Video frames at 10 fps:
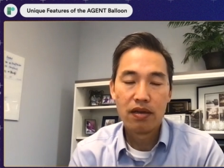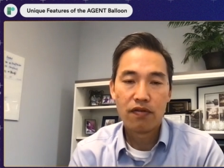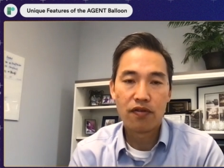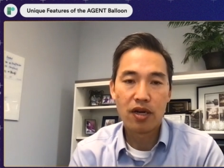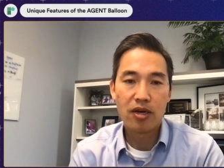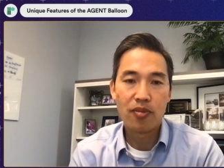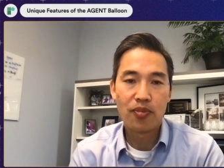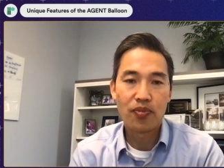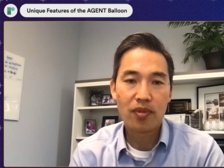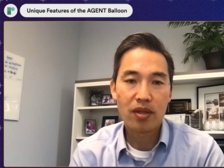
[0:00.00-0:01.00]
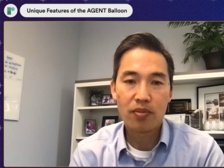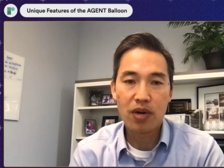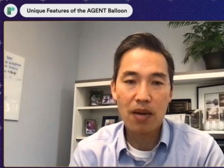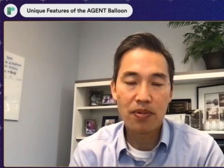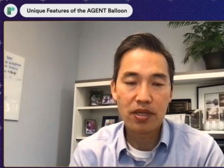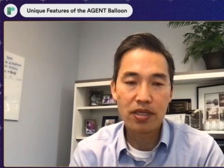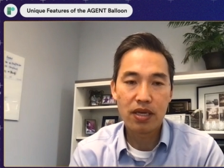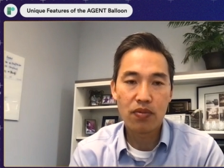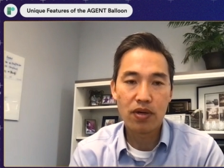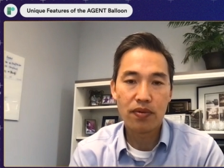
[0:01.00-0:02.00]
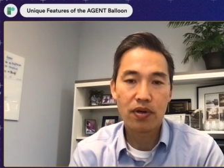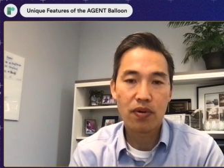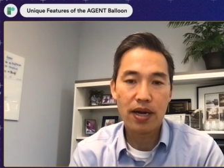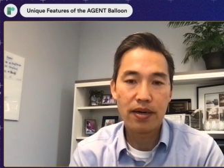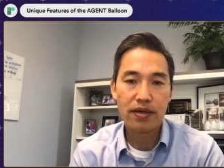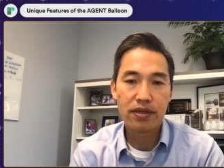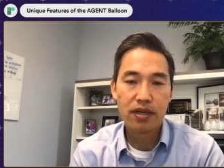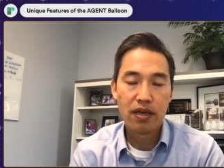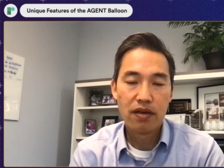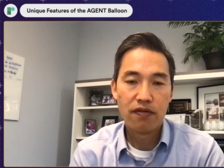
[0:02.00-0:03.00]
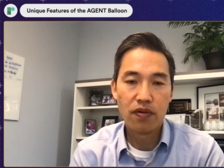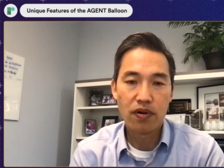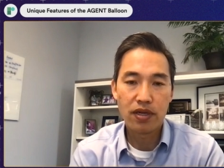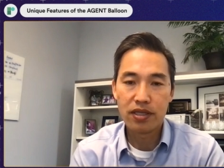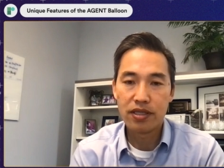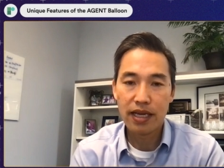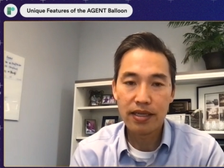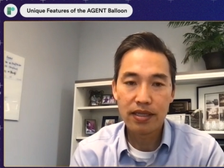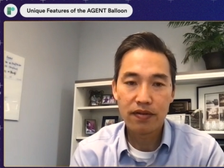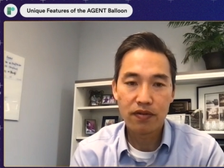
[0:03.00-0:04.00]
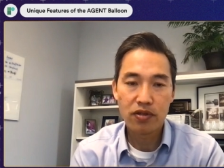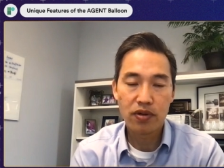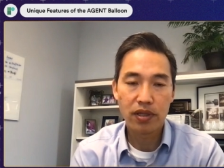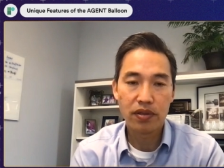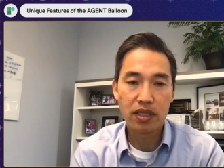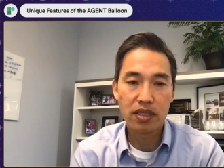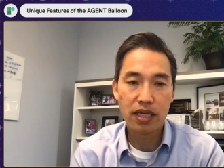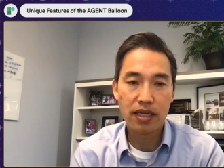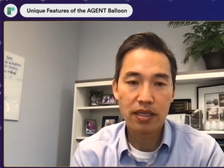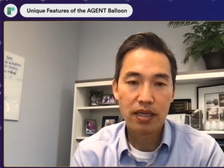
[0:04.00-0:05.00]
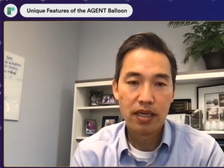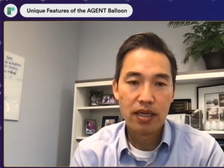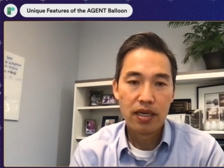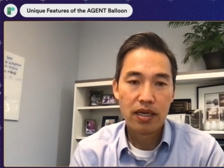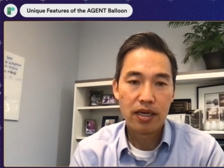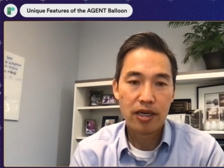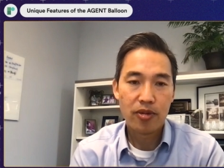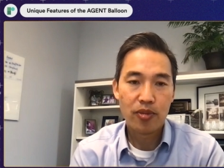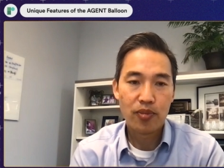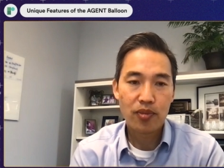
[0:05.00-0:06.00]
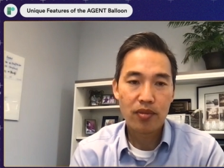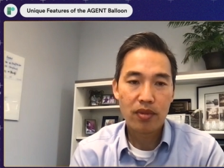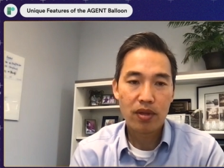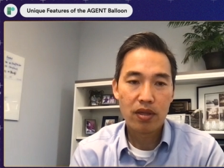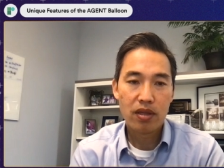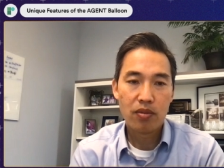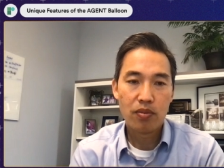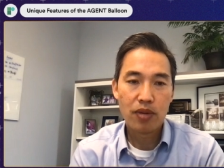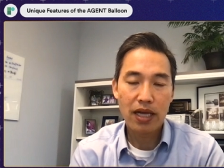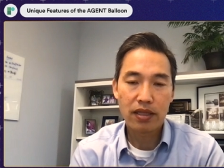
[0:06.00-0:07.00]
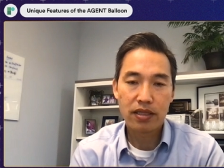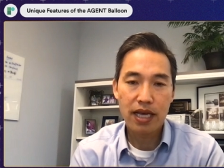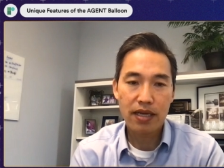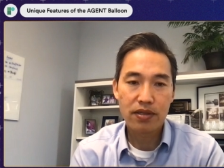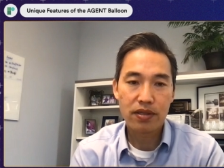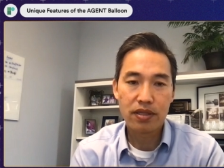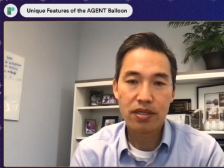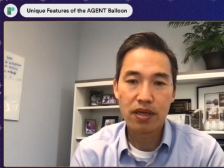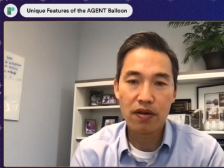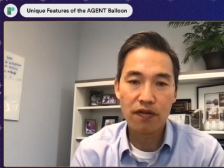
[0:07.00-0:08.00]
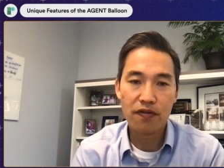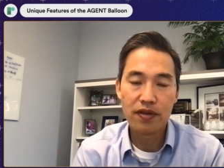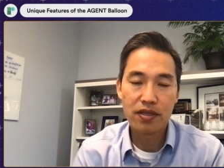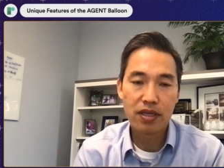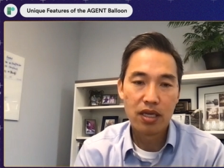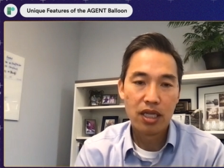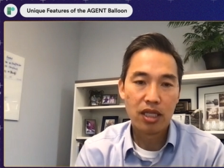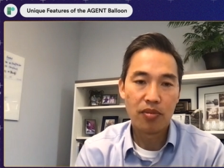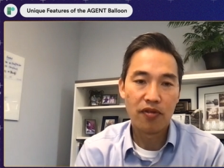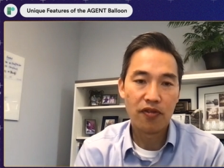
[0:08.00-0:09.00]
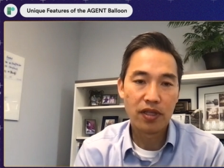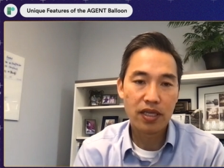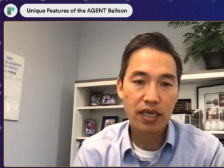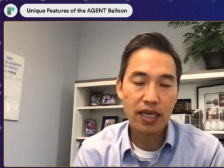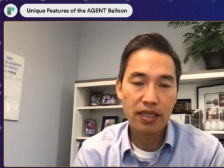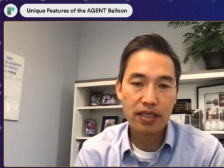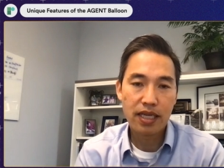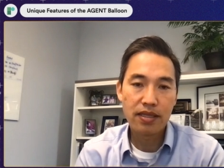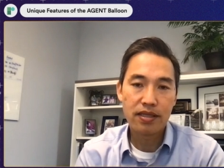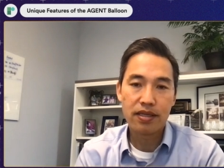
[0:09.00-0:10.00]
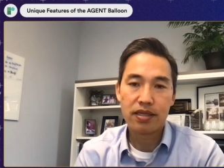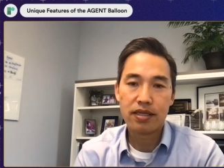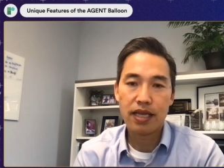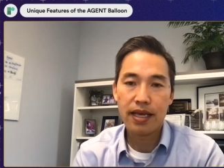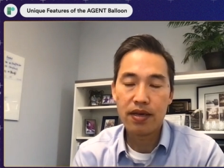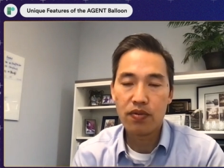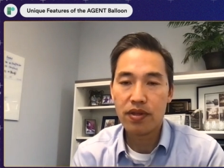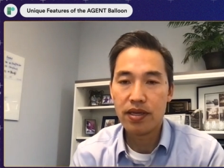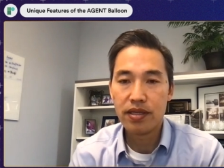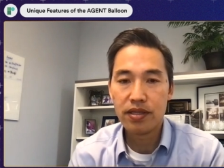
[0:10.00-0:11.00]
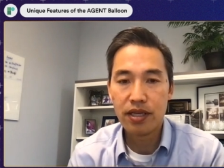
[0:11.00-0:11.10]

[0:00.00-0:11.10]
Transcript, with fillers: from the properties that one requires for a stent or a drug eluting stent. Um, paclitaxel itself is lipophilic. It tends to stay within